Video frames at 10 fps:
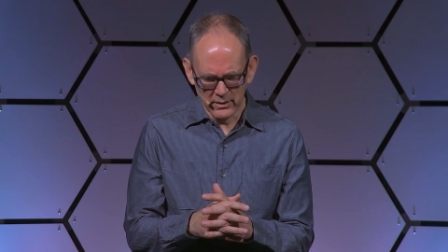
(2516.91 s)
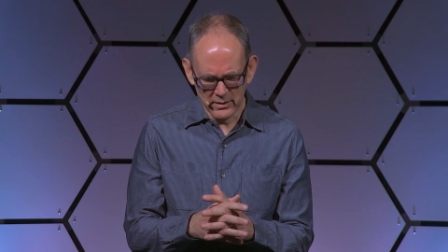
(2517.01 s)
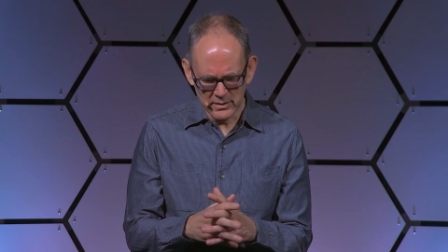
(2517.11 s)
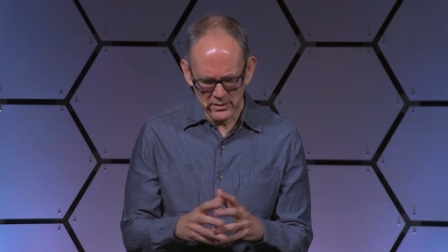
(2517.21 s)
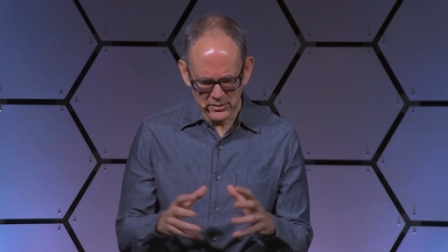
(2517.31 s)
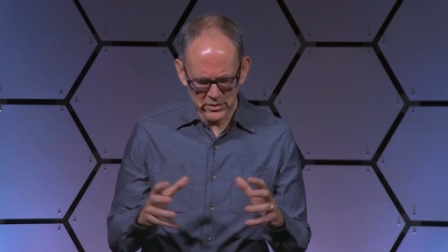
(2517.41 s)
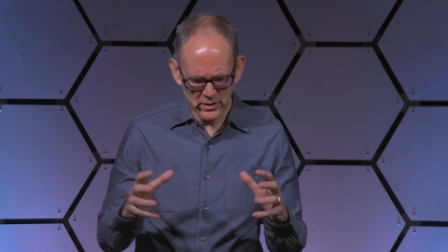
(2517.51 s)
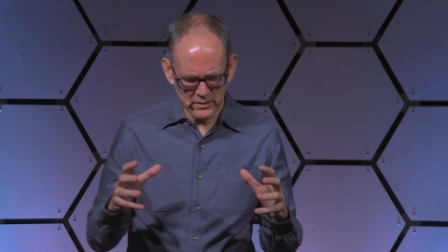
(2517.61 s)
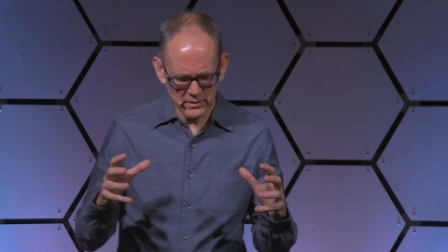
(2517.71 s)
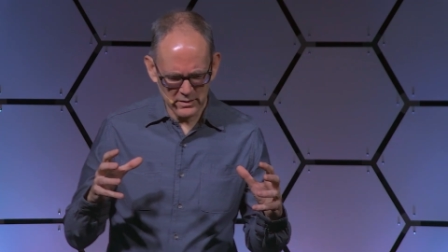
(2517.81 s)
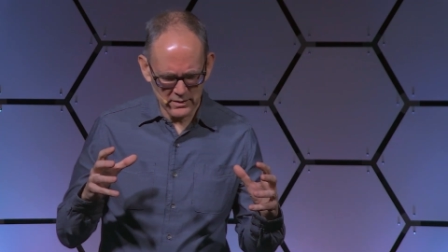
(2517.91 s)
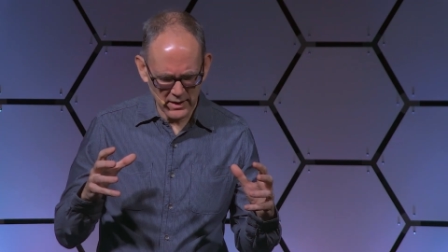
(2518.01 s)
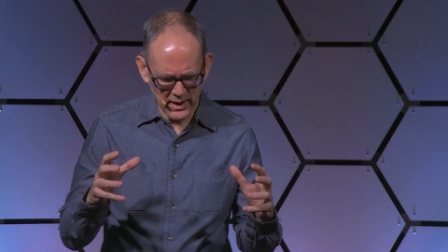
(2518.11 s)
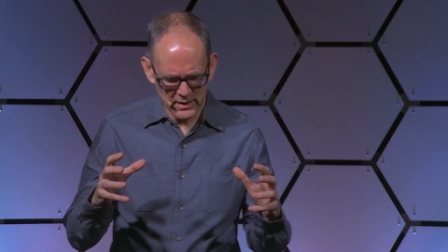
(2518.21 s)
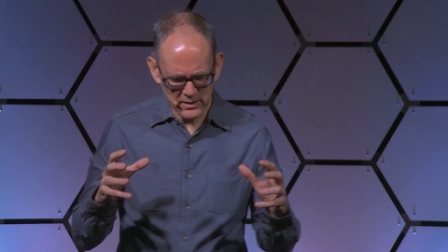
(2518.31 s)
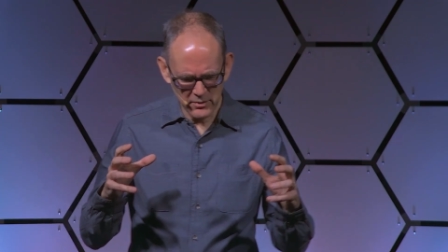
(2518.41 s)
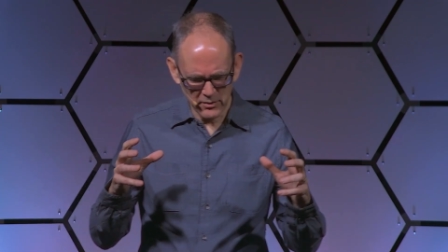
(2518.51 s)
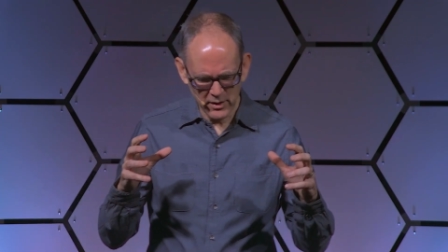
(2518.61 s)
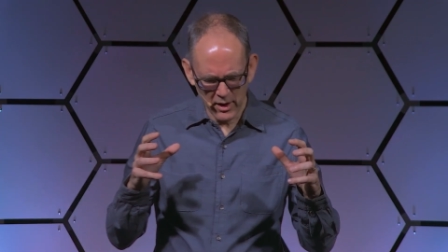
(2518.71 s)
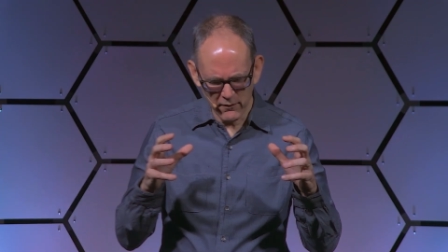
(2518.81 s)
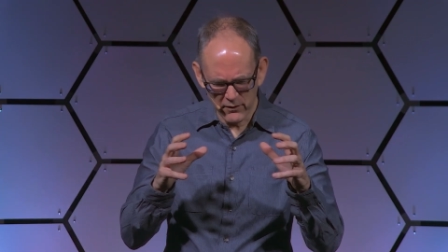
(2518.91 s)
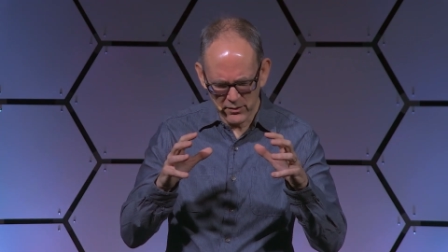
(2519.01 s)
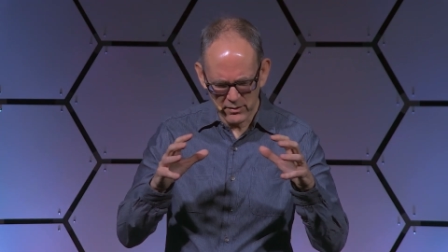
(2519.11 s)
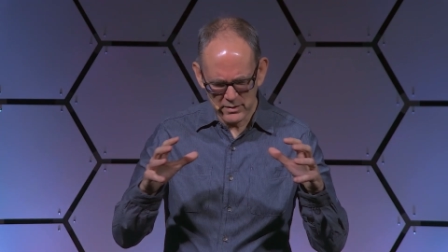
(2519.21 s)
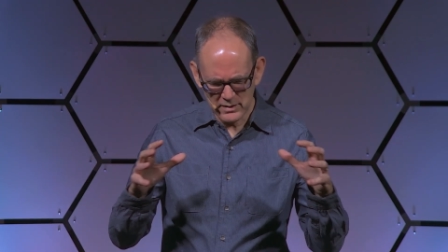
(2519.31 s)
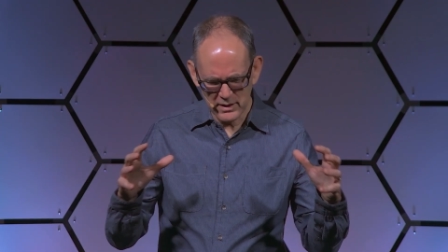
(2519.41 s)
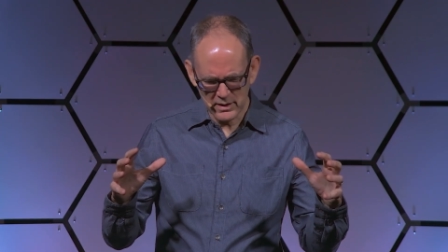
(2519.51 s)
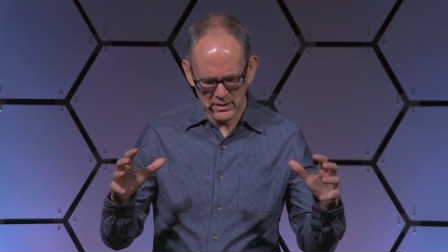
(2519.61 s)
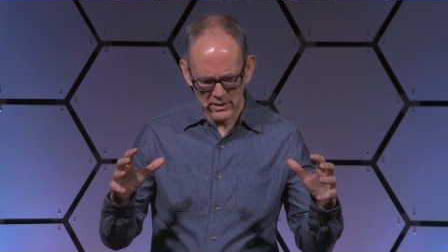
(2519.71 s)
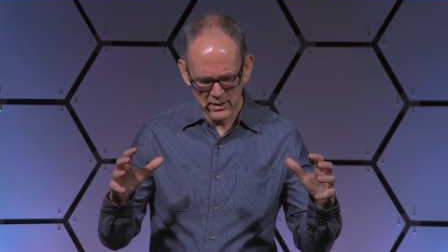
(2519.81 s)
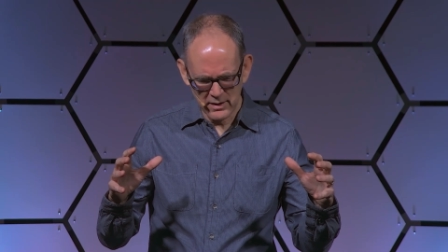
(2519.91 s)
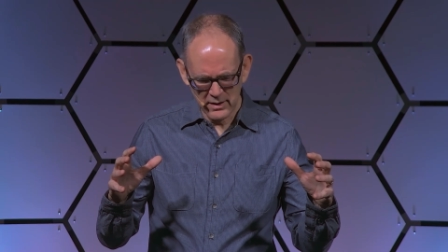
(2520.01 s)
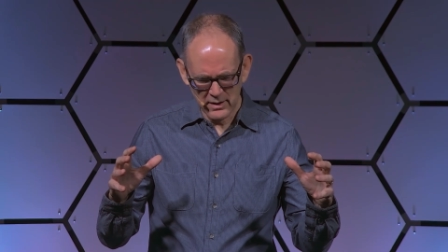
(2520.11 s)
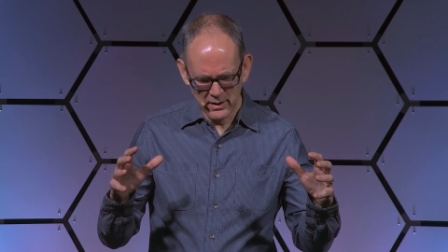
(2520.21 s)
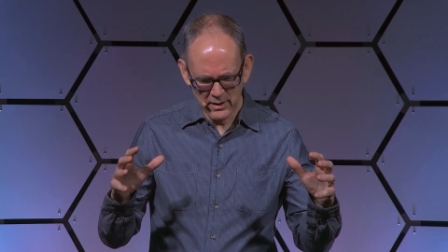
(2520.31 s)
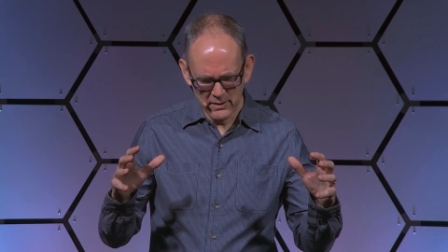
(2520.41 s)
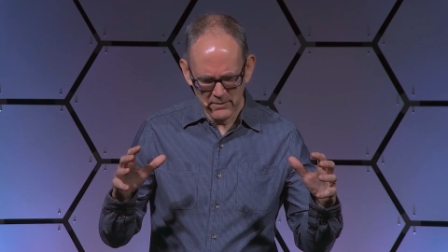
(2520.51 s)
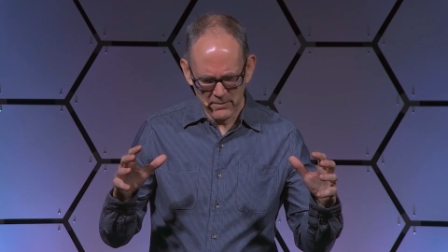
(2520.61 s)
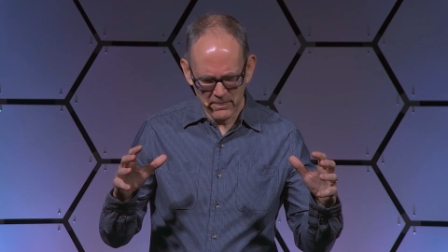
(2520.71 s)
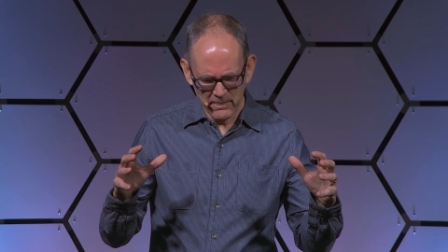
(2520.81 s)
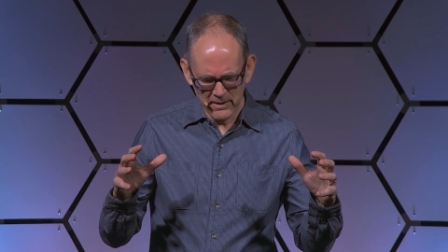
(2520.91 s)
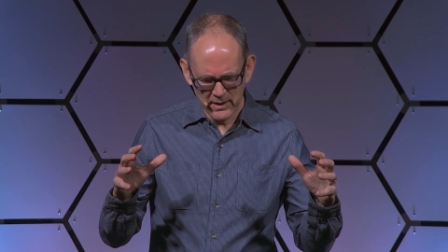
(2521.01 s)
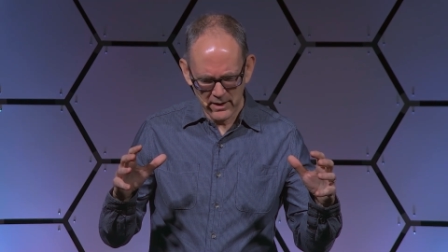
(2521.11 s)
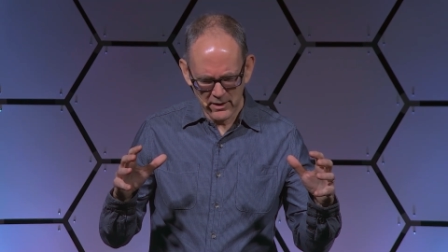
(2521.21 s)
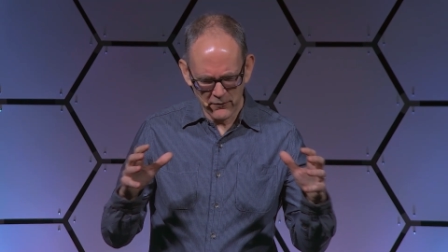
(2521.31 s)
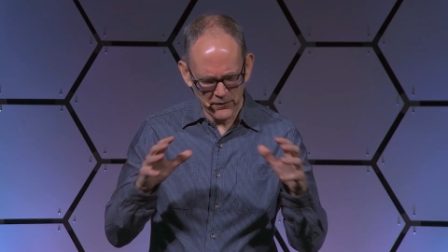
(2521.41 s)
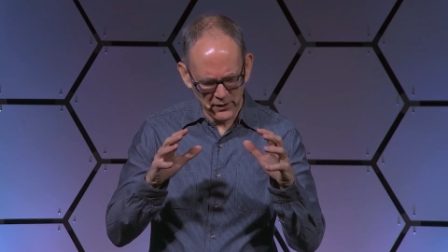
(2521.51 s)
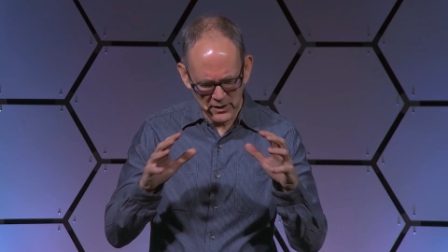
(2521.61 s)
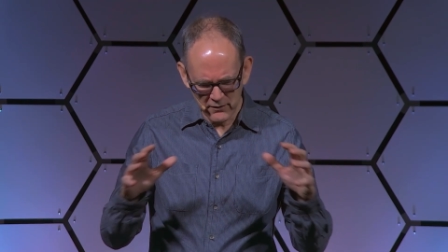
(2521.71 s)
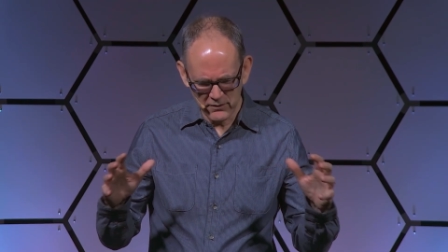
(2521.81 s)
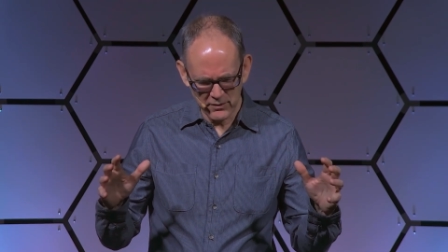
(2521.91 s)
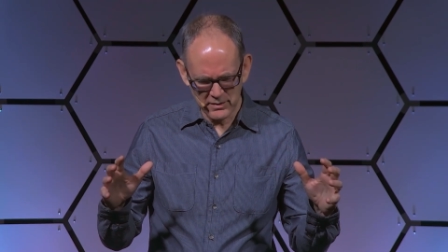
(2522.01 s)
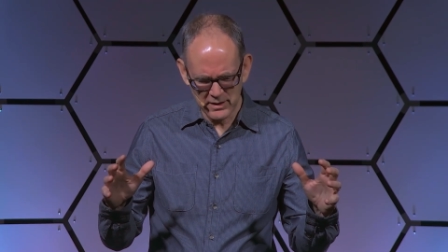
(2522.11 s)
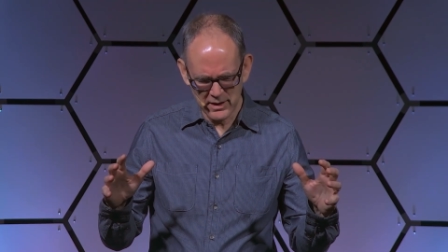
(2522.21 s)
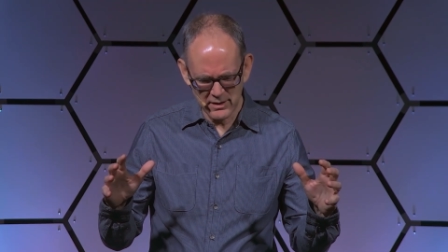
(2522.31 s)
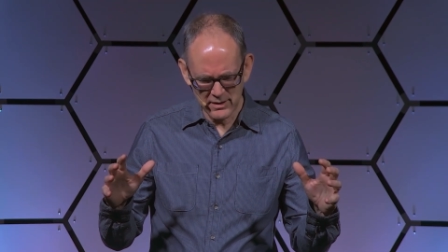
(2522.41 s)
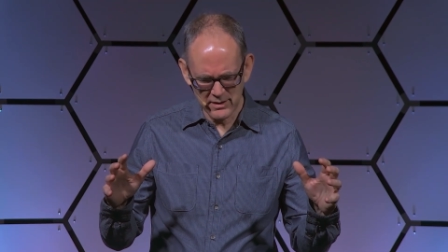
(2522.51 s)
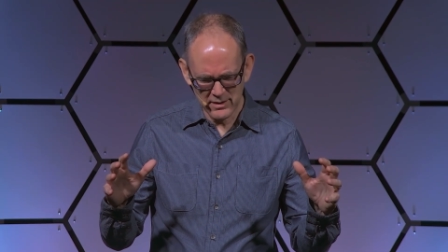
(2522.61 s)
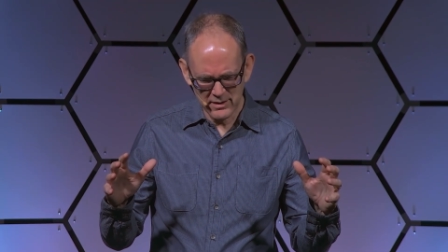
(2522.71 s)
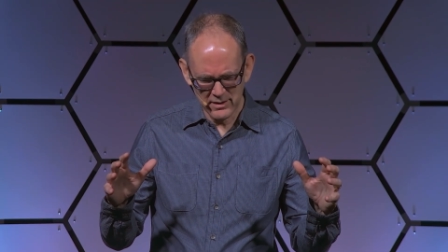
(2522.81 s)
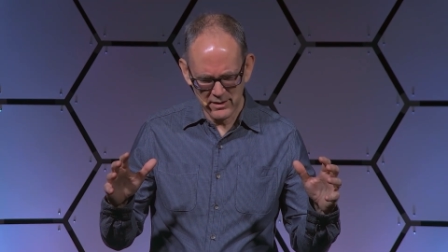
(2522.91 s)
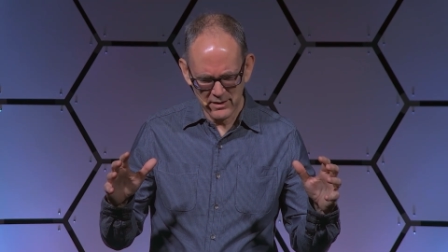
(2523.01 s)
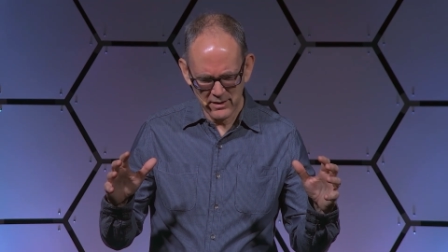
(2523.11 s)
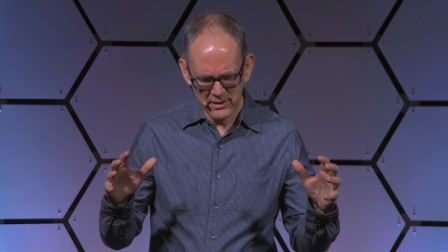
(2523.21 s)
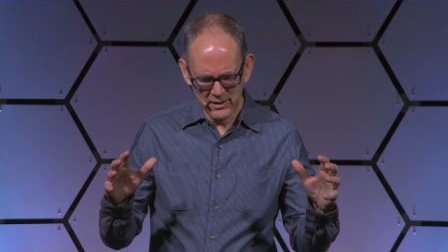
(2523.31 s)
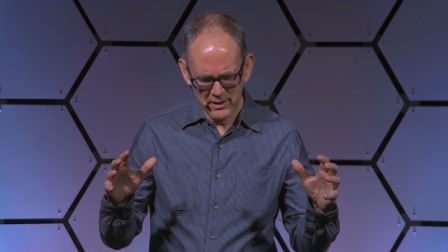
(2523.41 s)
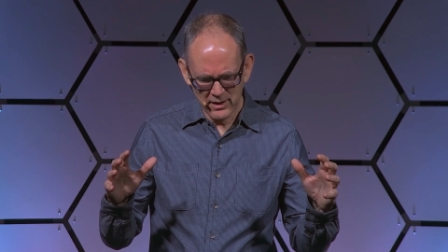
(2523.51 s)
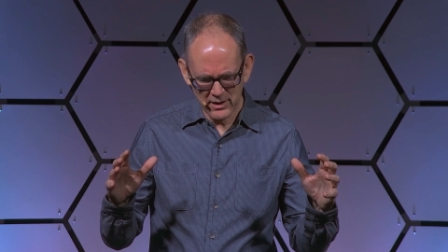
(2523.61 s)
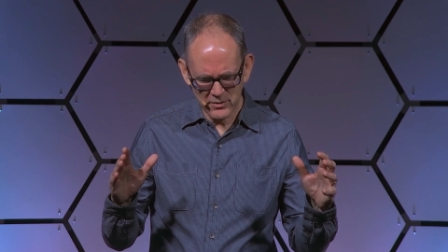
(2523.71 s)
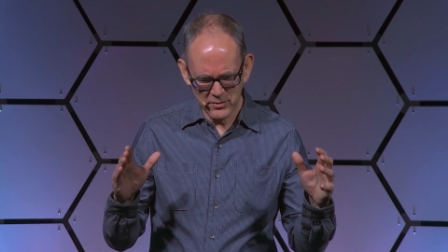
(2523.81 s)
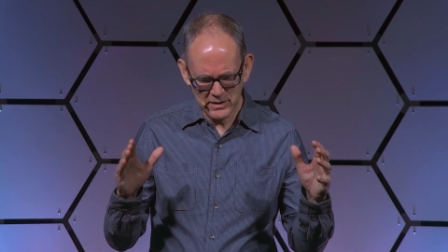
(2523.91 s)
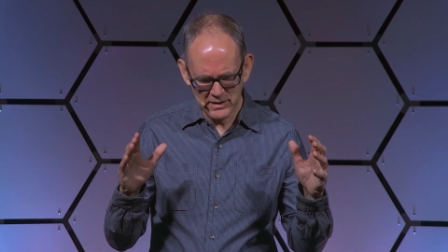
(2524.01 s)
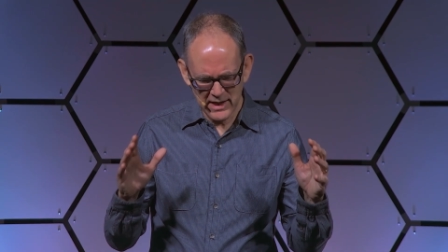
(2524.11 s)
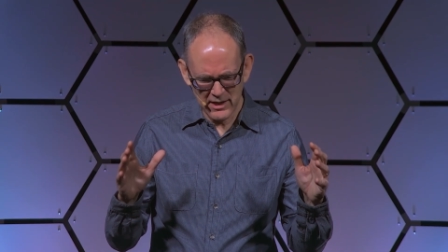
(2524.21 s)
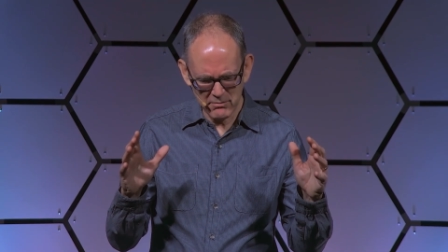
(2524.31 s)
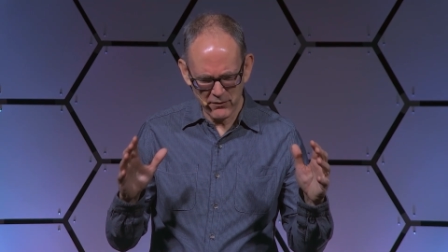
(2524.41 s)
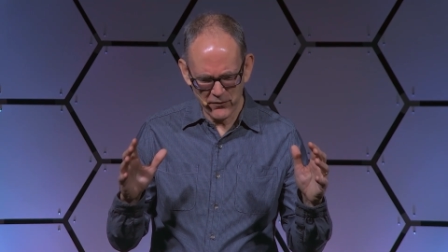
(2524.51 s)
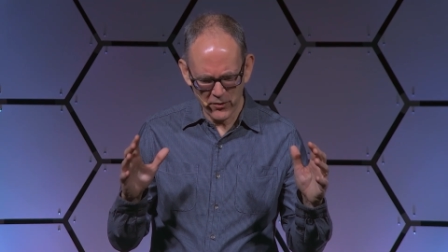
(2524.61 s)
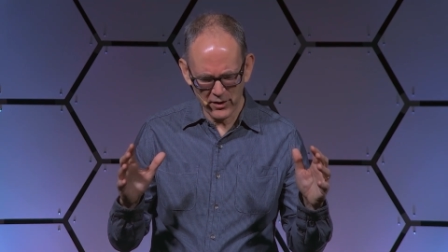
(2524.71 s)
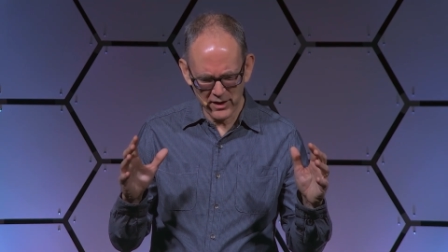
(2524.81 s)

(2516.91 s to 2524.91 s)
Listen, Jesus died. He'll cover your sin, He'll forgive your sin. And you stand before